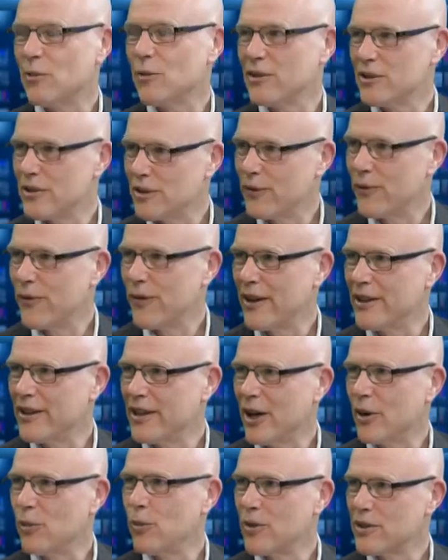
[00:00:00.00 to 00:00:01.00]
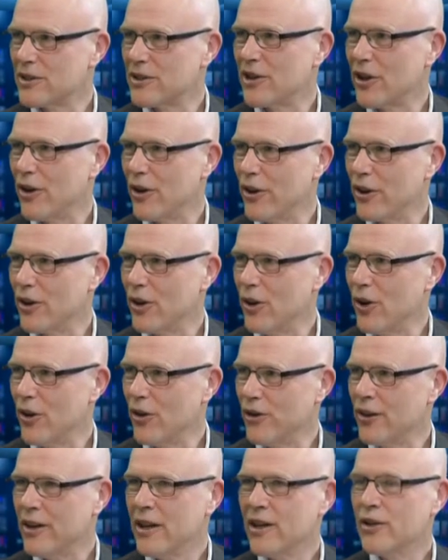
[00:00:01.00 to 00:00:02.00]
wants to find out what's going
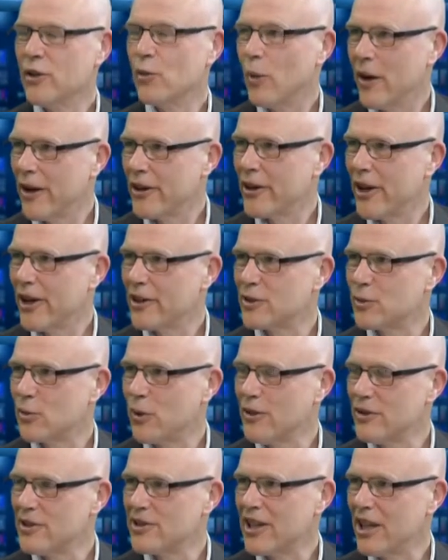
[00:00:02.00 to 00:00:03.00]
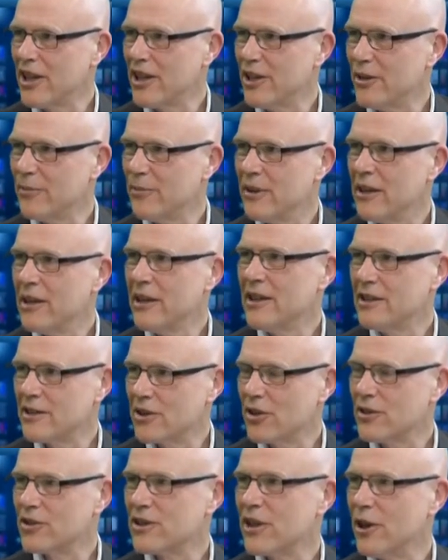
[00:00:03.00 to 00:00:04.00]
on, the White House won't tell him. He's
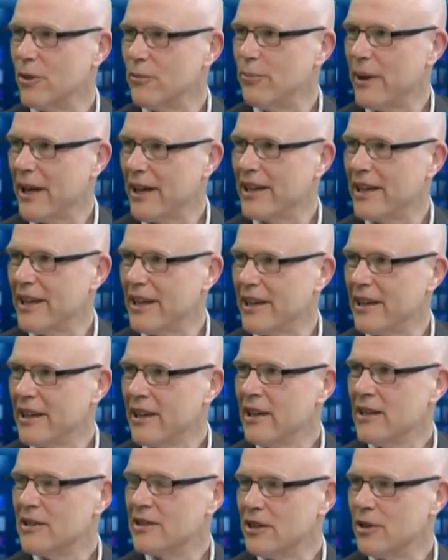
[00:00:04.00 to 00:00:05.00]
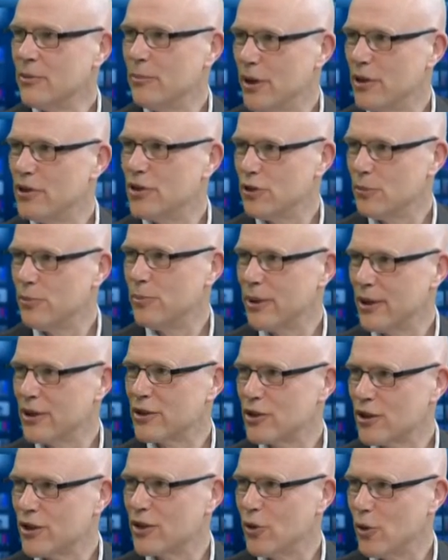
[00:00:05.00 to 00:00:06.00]
got to go begging to the Motion
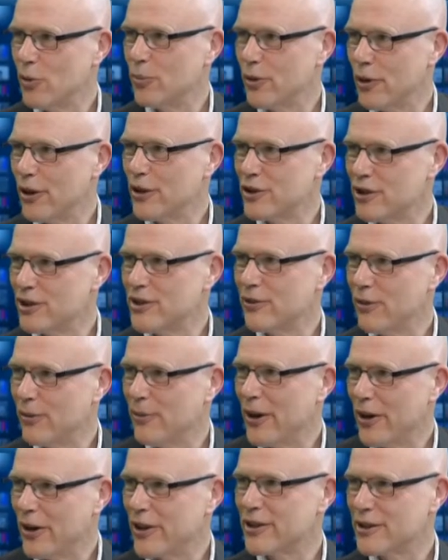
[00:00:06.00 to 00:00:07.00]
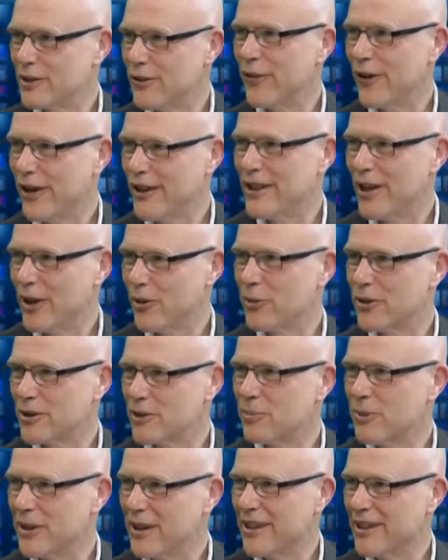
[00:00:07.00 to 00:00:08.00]
Picture Corporations of America to find out
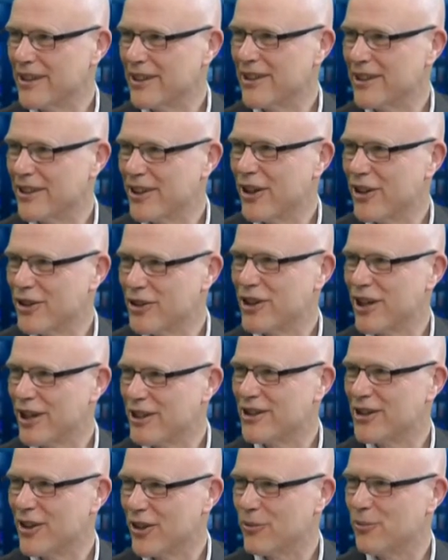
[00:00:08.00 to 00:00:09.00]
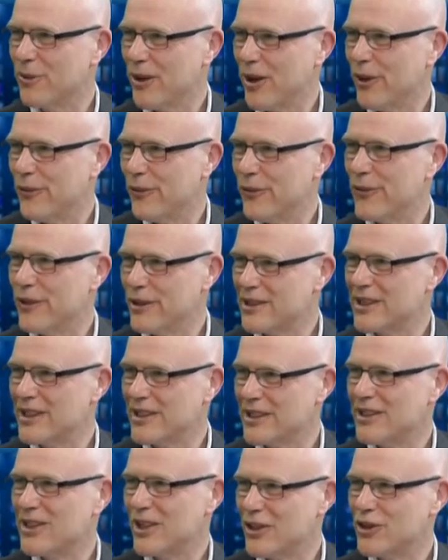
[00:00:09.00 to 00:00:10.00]
what's being negotiated on behalf of his
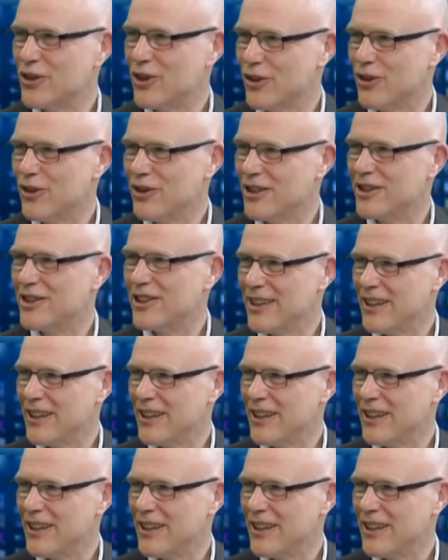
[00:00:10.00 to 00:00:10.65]
constituents.